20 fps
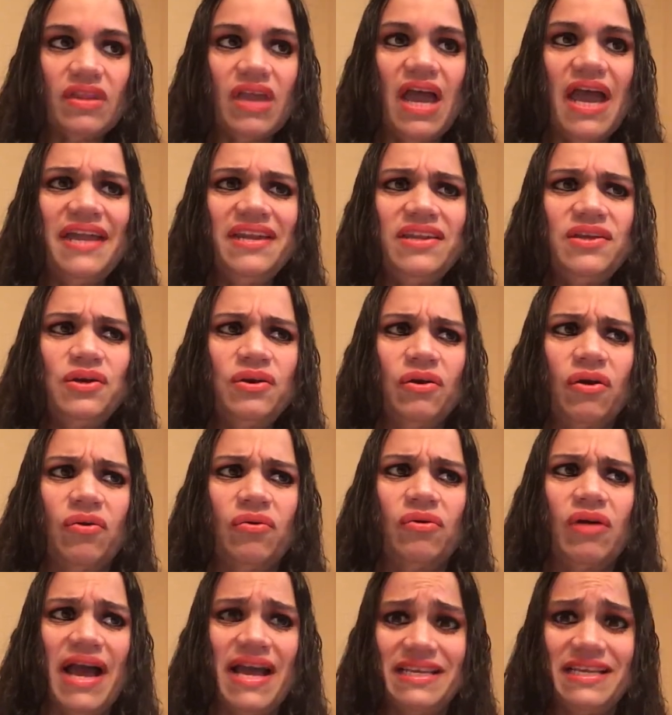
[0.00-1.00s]
And, you
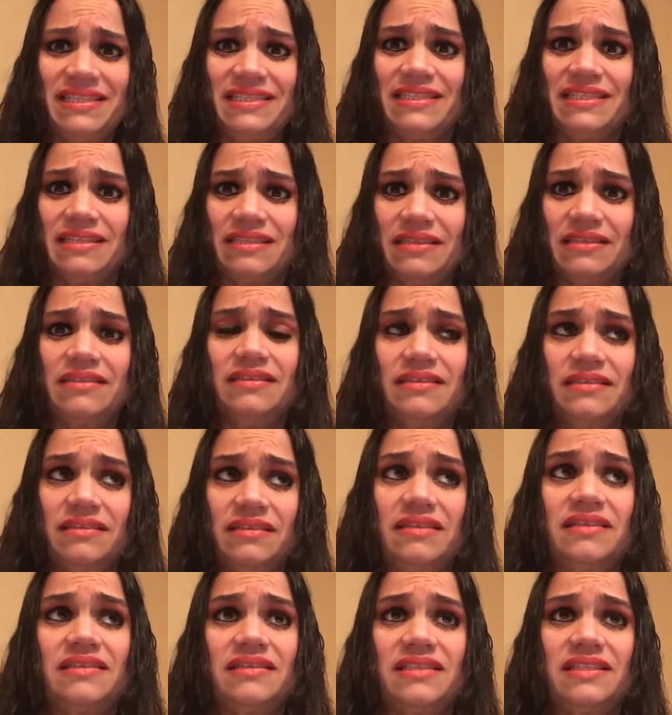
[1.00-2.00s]
know, as
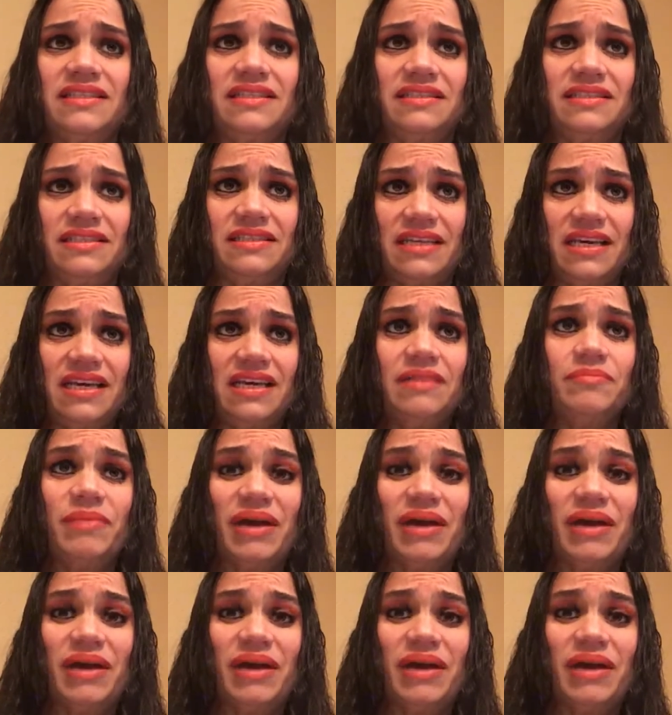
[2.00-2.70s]
seeing